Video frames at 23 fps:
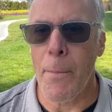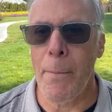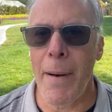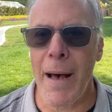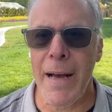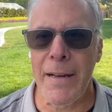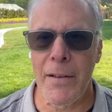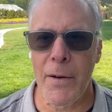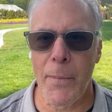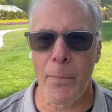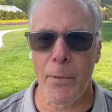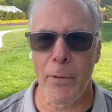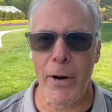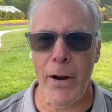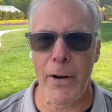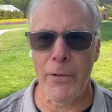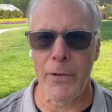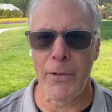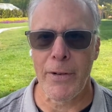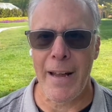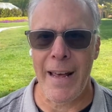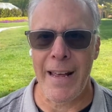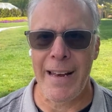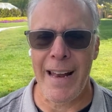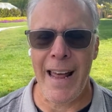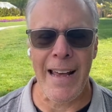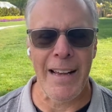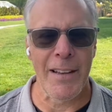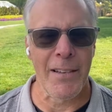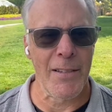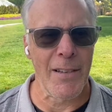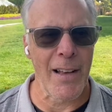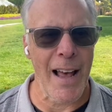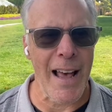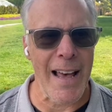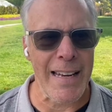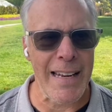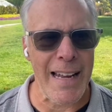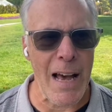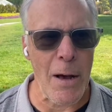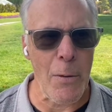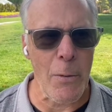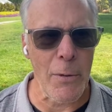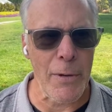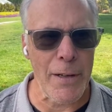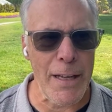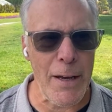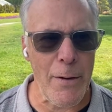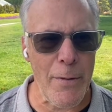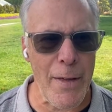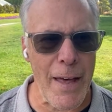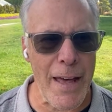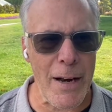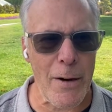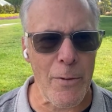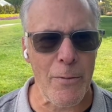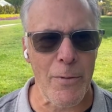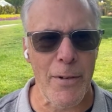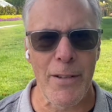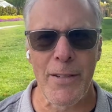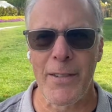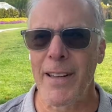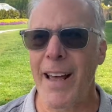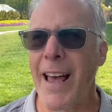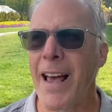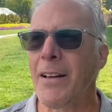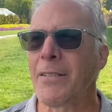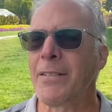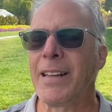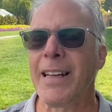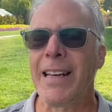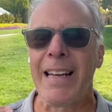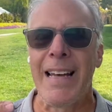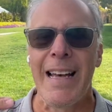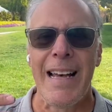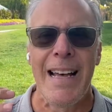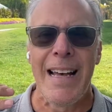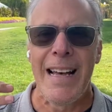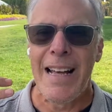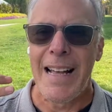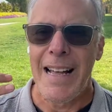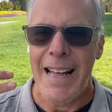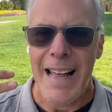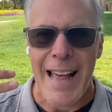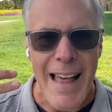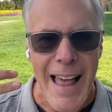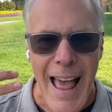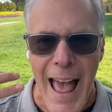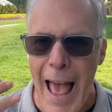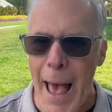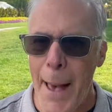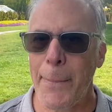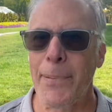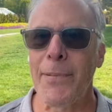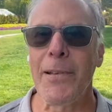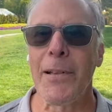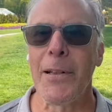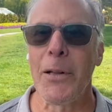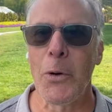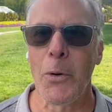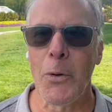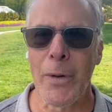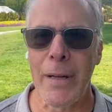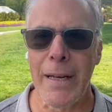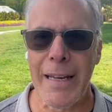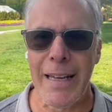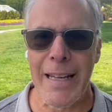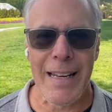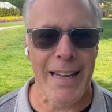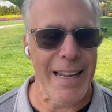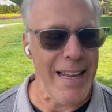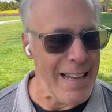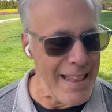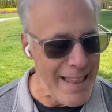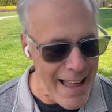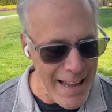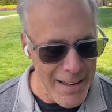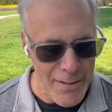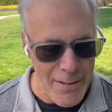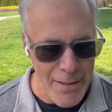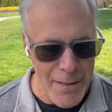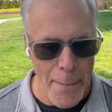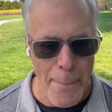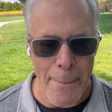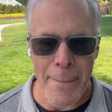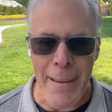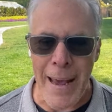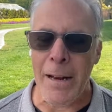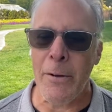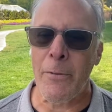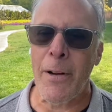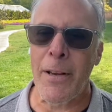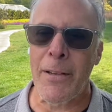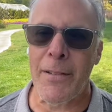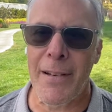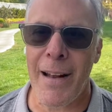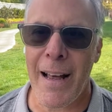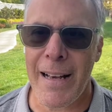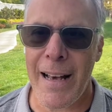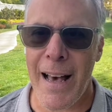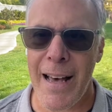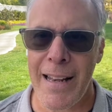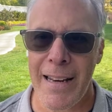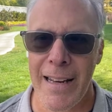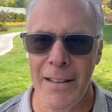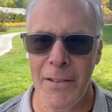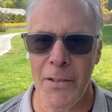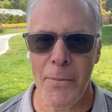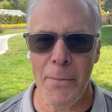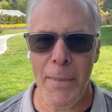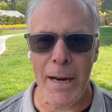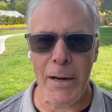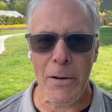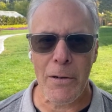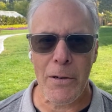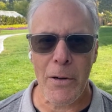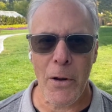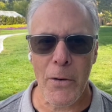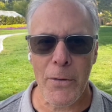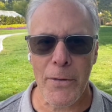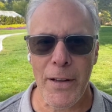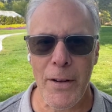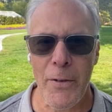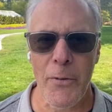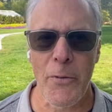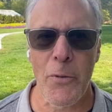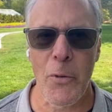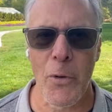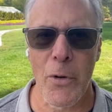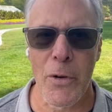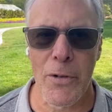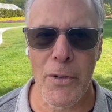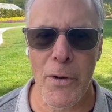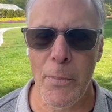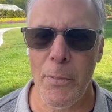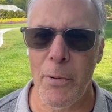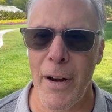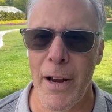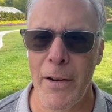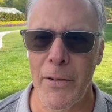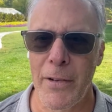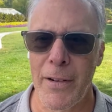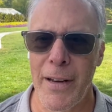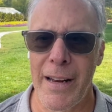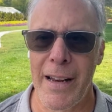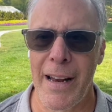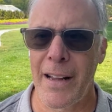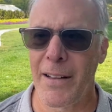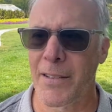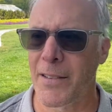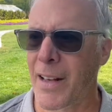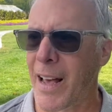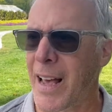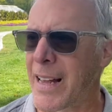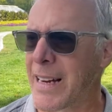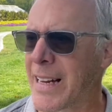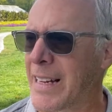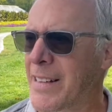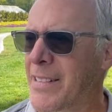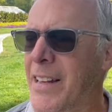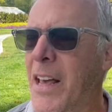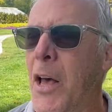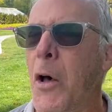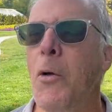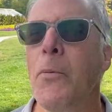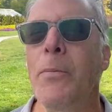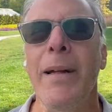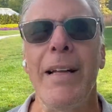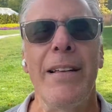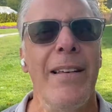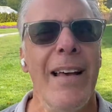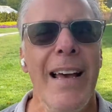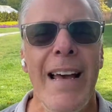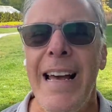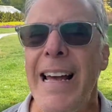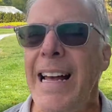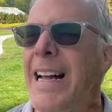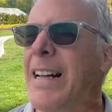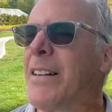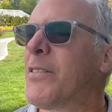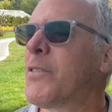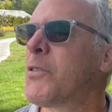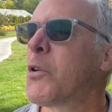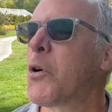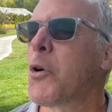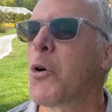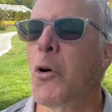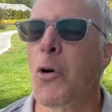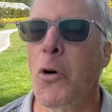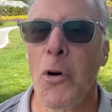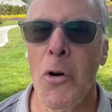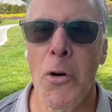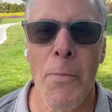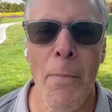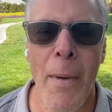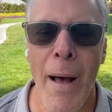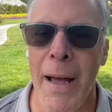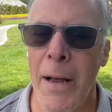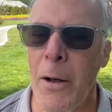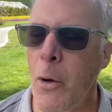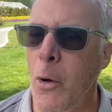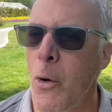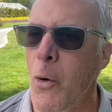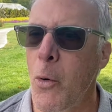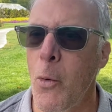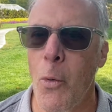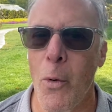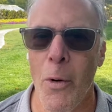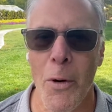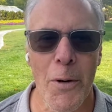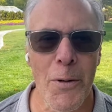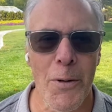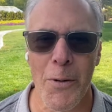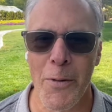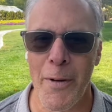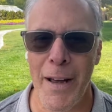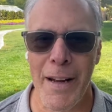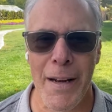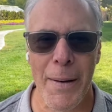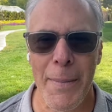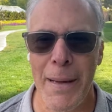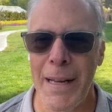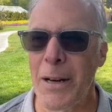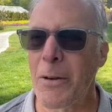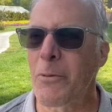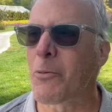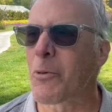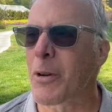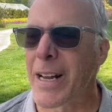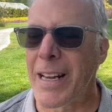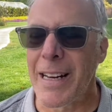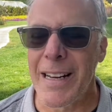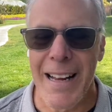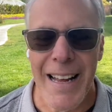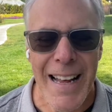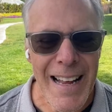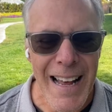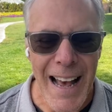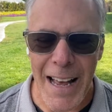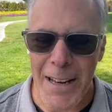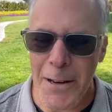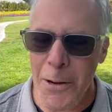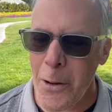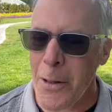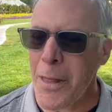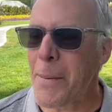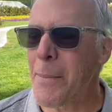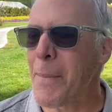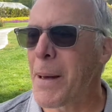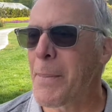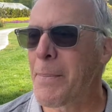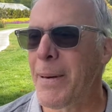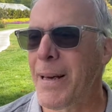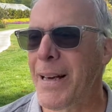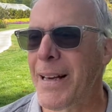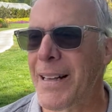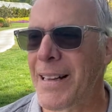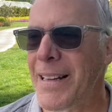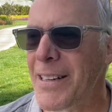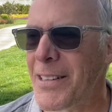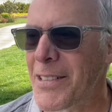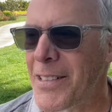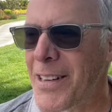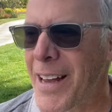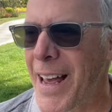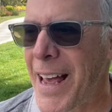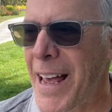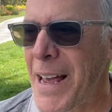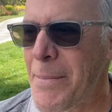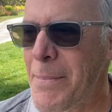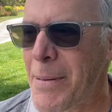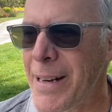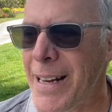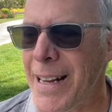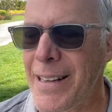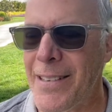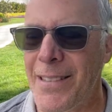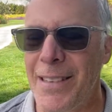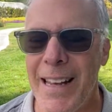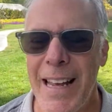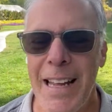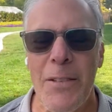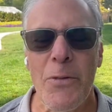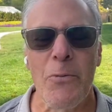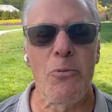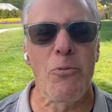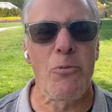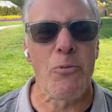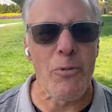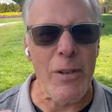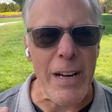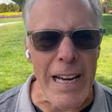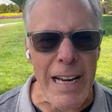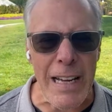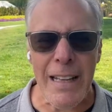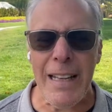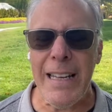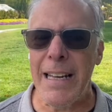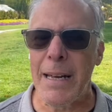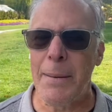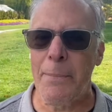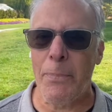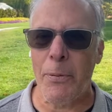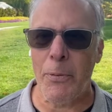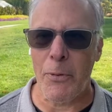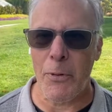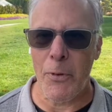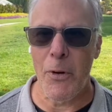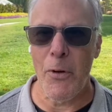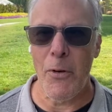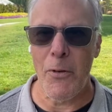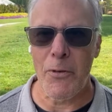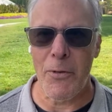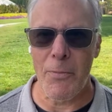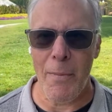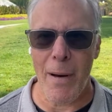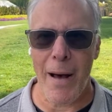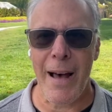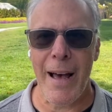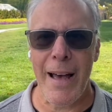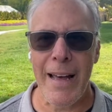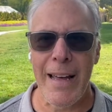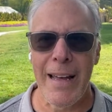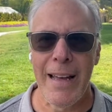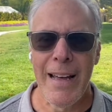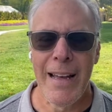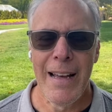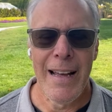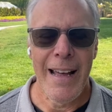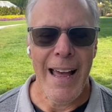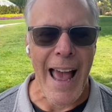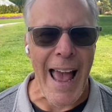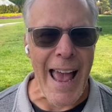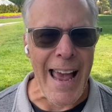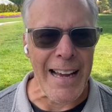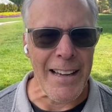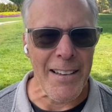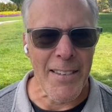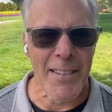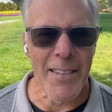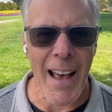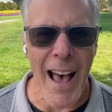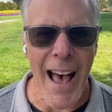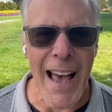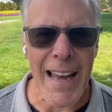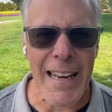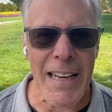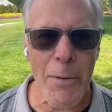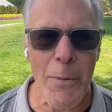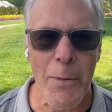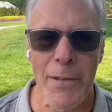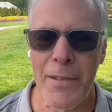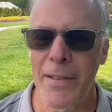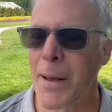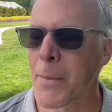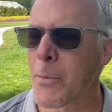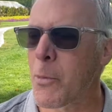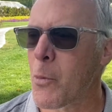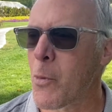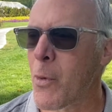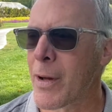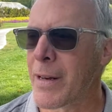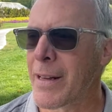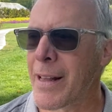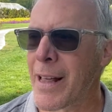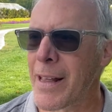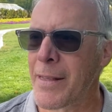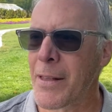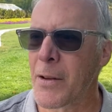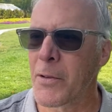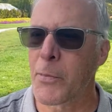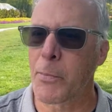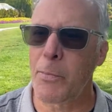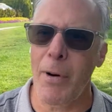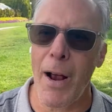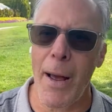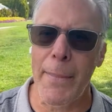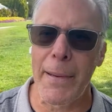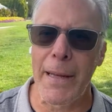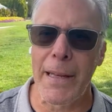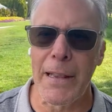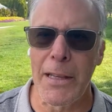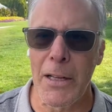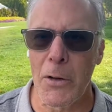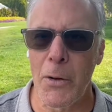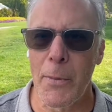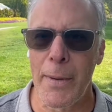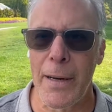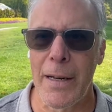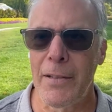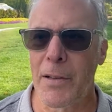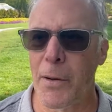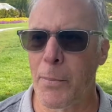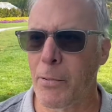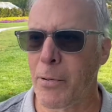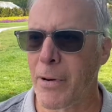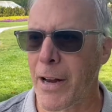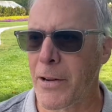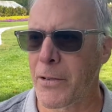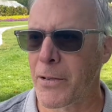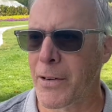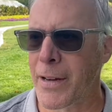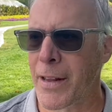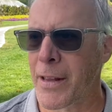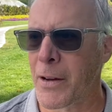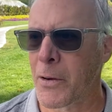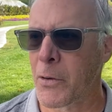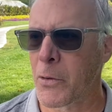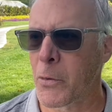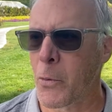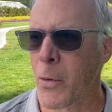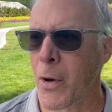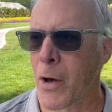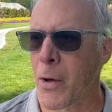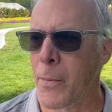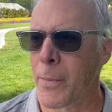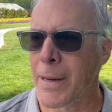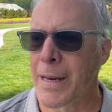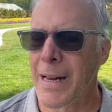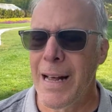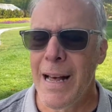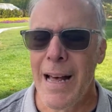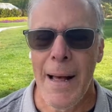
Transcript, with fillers: my depression and anxiety? I will give that a resounding absolutely it, it, that's the main reason i got into microdosing for depression and anxiety it's helped me it's, it's turned my whole world around i mean it, i know that might be cliche but it's it's really improved my anxiety was number one and there's probably a little bit of depression in there as well but